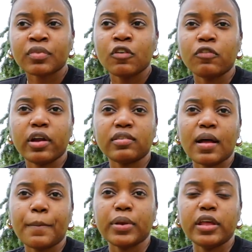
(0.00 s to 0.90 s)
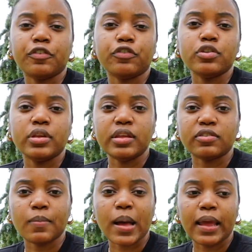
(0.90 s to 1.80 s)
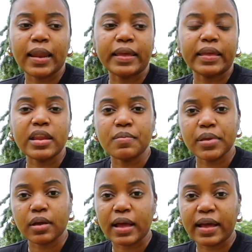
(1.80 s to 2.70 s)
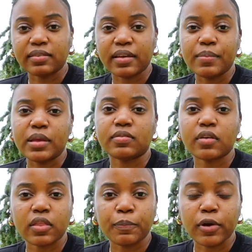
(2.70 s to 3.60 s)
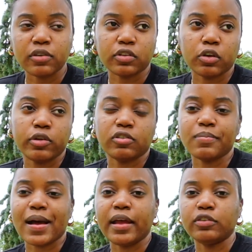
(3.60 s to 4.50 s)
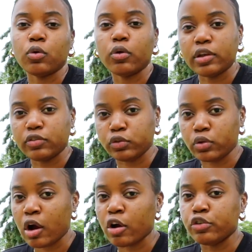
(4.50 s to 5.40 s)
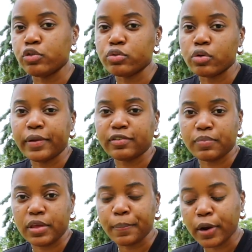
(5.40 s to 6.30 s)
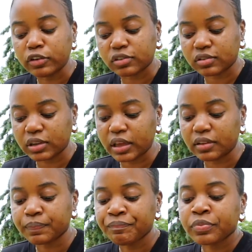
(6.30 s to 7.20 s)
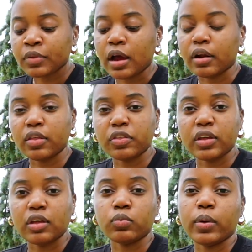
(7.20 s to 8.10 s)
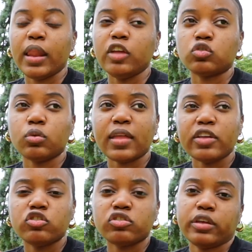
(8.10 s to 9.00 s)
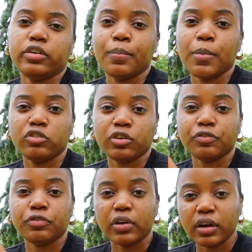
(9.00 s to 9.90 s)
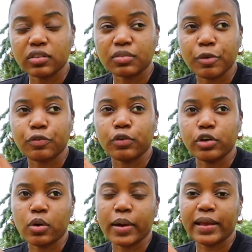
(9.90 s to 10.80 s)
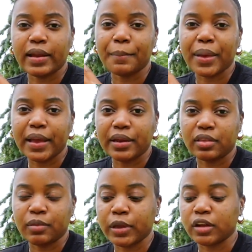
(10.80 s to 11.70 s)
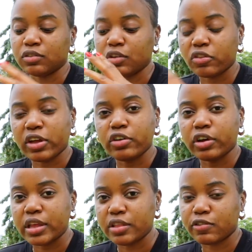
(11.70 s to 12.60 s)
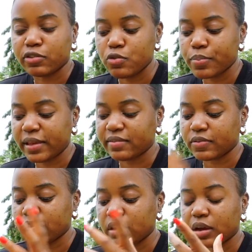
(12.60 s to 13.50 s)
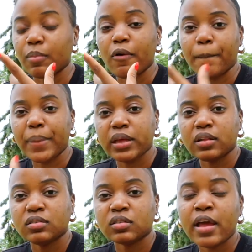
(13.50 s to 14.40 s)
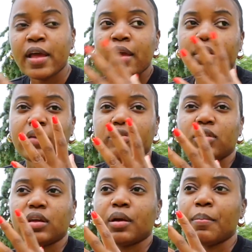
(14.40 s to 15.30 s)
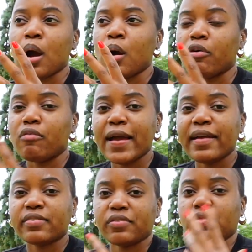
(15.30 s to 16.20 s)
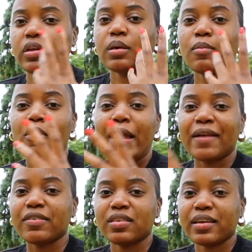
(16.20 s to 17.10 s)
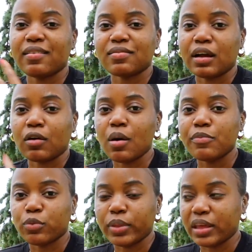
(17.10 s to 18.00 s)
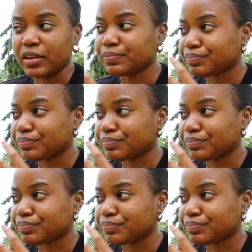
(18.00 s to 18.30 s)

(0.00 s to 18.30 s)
For example, if you need to buy like any bigger item, is the other person going to buy it, or are you going to be purchasing it? Another thing as well, ensure that you check your budget first before you go ahead and buy anything, because now that you're in this new place, you have to think about bills, you have to think about rent, you have to think about everything else that comes with it.